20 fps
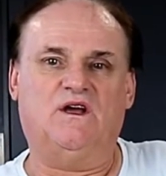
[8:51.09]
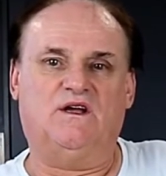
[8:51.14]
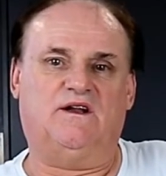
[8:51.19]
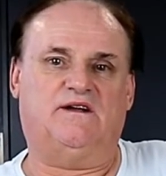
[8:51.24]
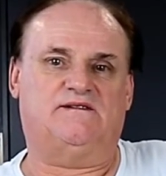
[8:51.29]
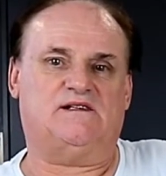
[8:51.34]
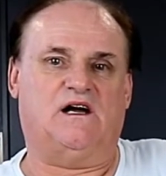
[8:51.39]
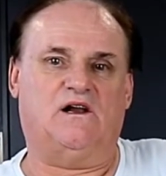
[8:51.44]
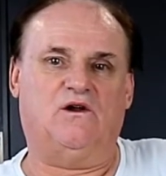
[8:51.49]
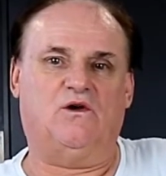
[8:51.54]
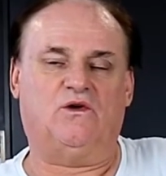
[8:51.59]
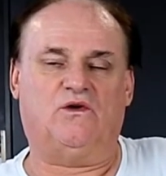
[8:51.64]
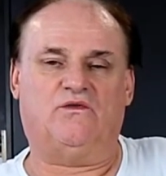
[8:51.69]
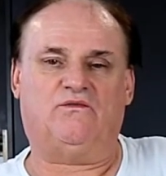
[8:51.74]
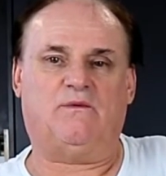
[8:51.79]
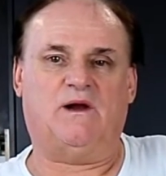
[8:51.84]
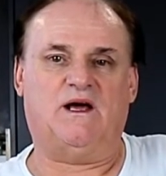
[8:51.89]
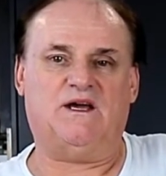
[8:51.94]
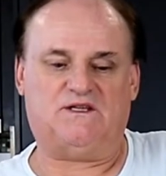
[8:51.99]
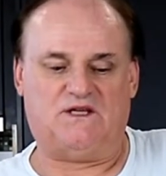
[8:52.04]
there are a lot
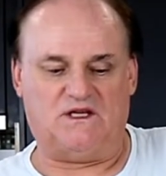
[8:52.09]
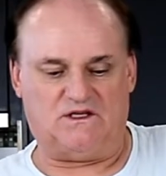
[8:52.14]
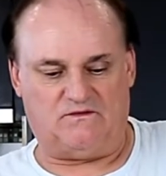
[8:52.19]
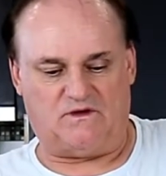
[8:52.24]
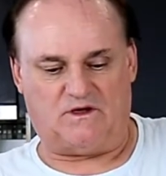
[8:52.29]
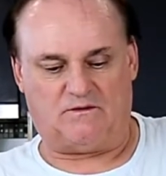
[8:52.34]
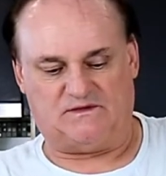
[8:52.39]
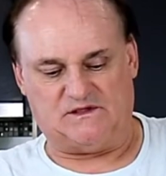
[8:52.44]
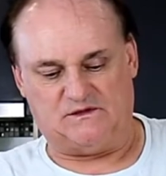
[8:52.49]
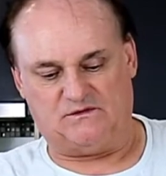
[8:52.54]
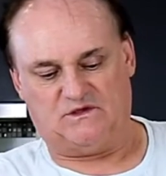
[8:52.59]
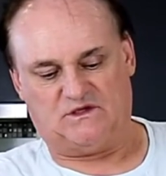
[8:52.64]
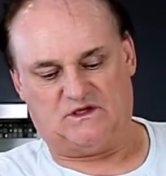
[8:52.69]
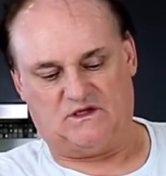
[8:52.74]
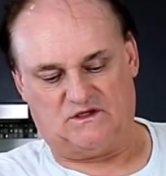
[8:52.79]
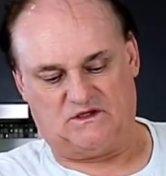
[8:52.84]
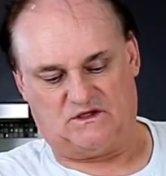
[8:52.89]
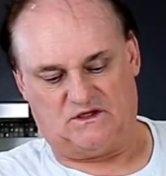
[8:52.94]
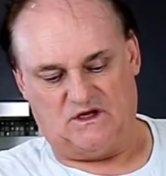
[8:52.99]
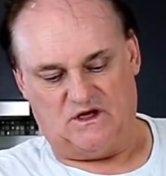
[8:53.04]
of places that
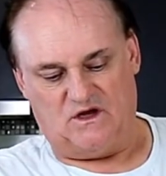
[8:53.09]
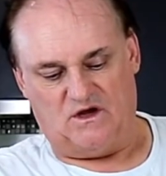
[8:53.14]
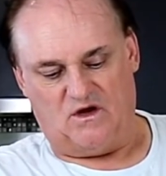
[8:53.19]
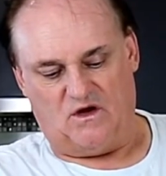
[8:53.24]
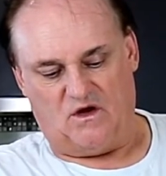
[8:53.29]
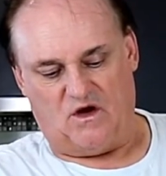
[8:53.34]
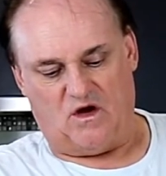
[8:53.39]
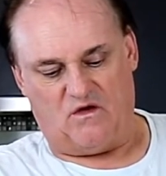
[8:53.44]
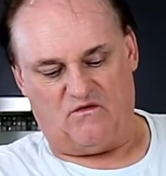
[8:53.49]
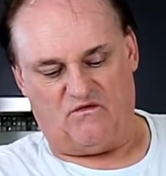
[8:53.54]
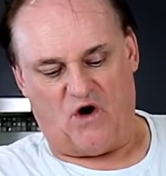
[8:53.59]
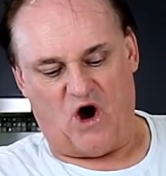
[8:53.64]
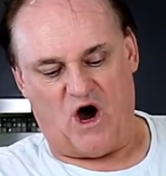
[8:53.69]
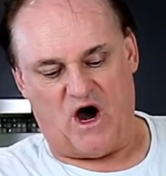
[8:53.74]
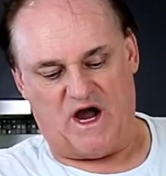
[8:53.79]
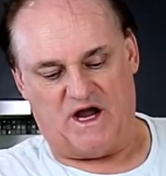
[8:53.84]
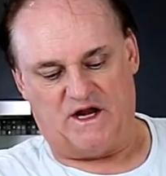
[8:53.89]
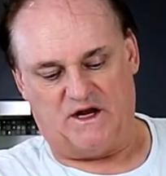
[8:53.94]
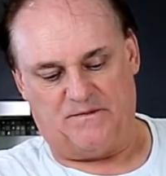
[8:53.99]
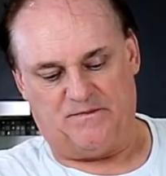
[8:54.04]
produces
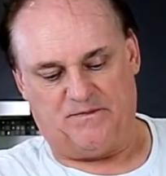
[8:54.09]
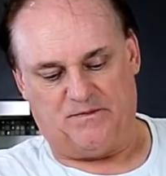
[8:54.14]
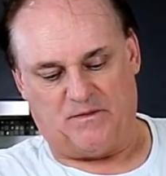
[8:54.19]
wine